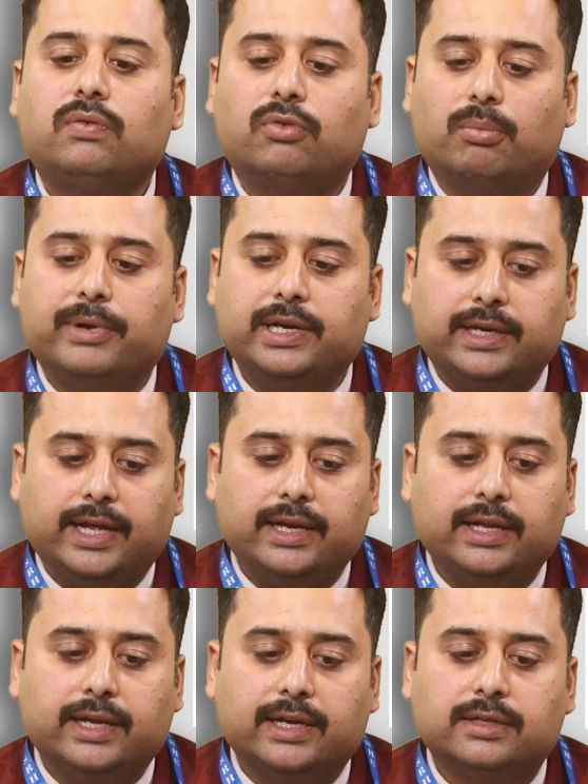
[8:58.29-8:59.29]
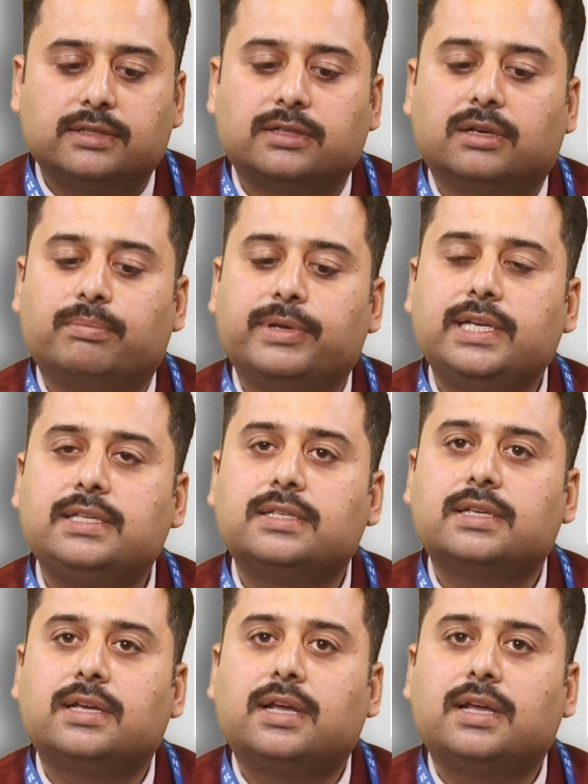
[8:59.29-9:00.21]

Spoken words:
for maintaining industrial peace